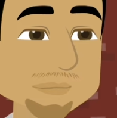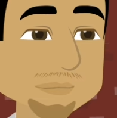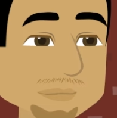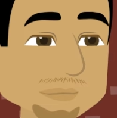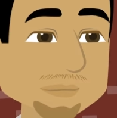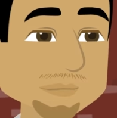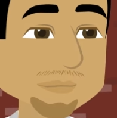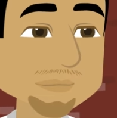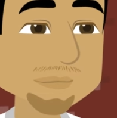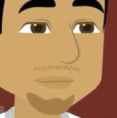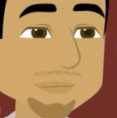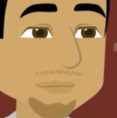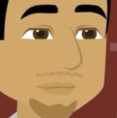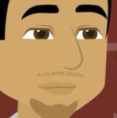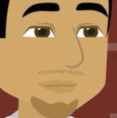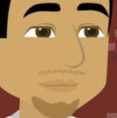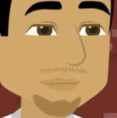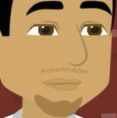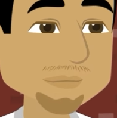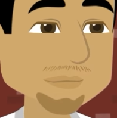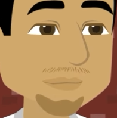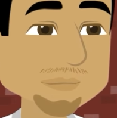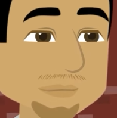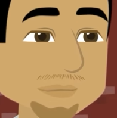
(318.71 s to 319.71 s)
Lord
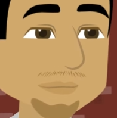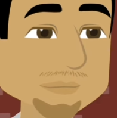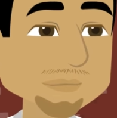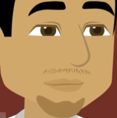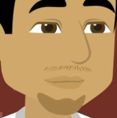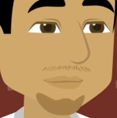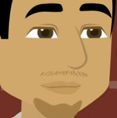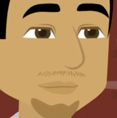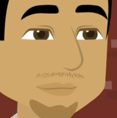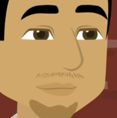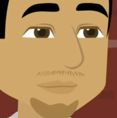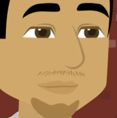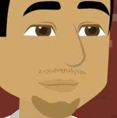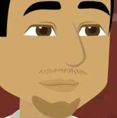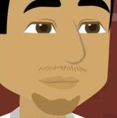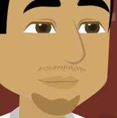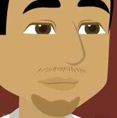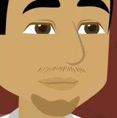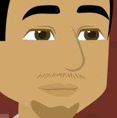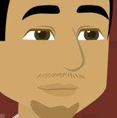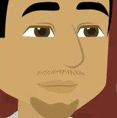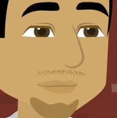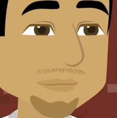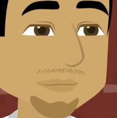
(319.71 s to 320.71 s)
Derek pulled over and I hit the
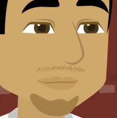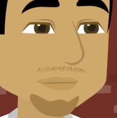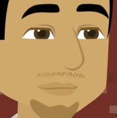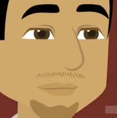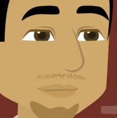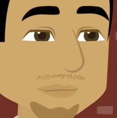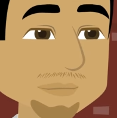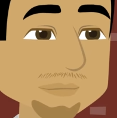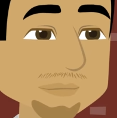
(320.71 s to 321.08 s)
payphone.